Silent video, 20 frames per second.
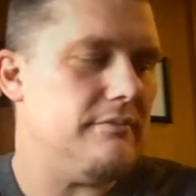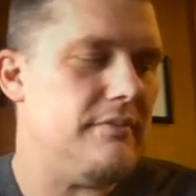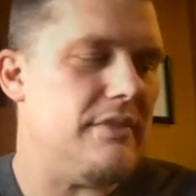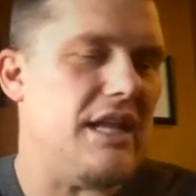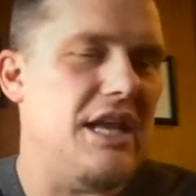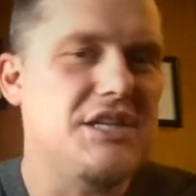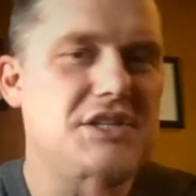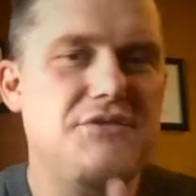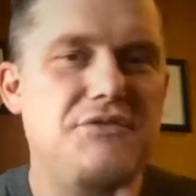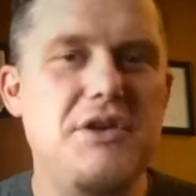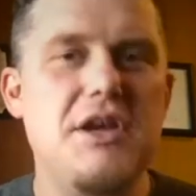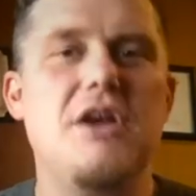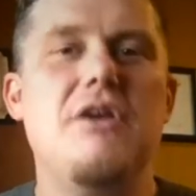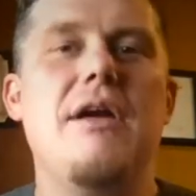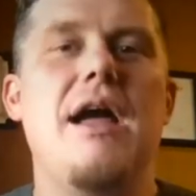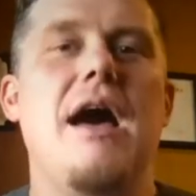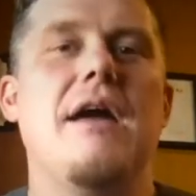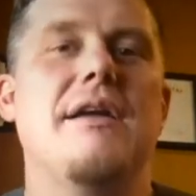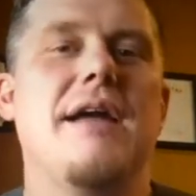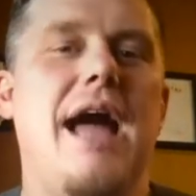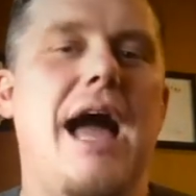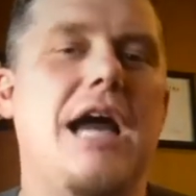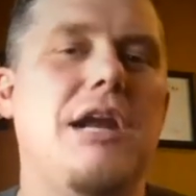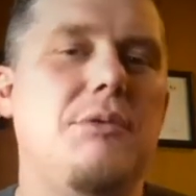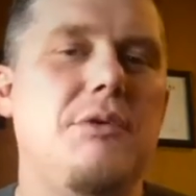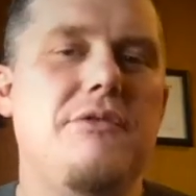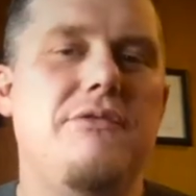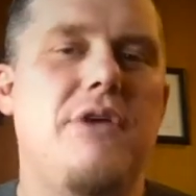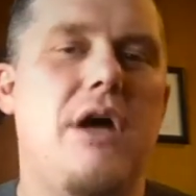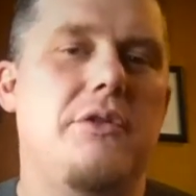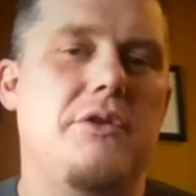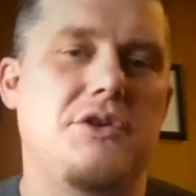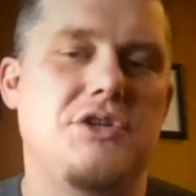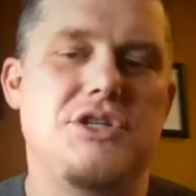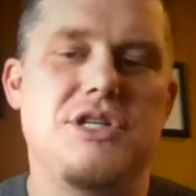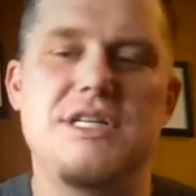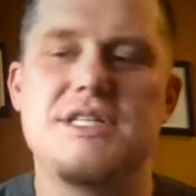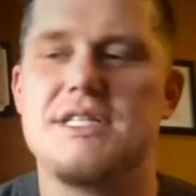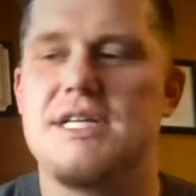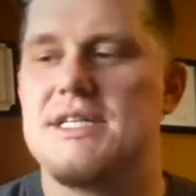is figure out how do we follow
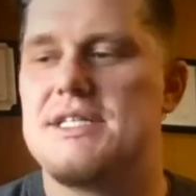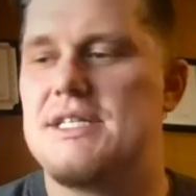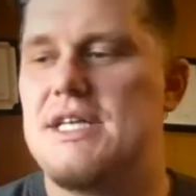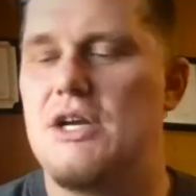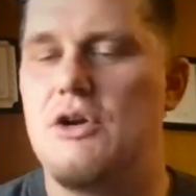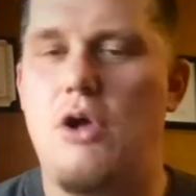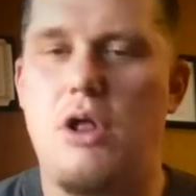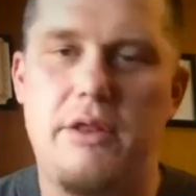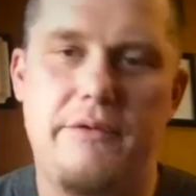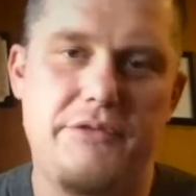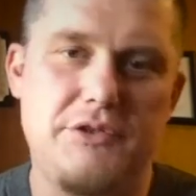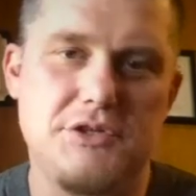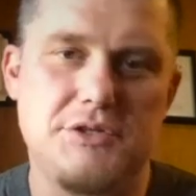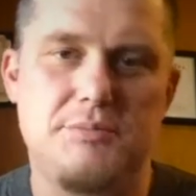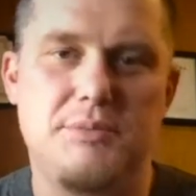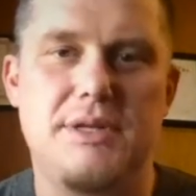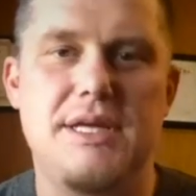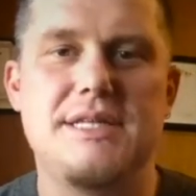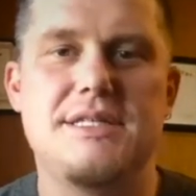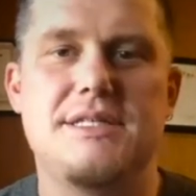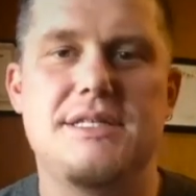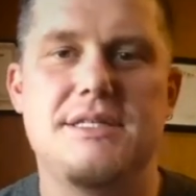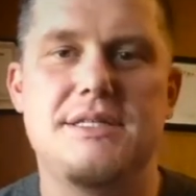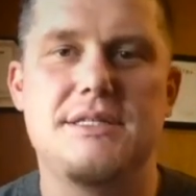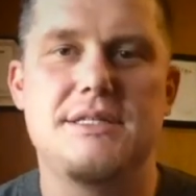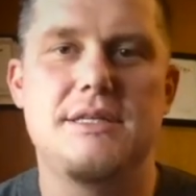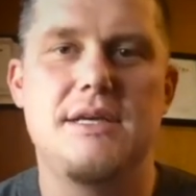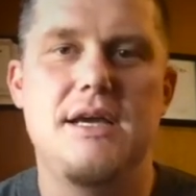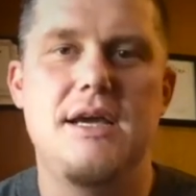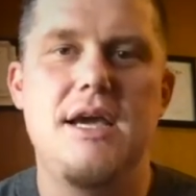Jesus in all of those places.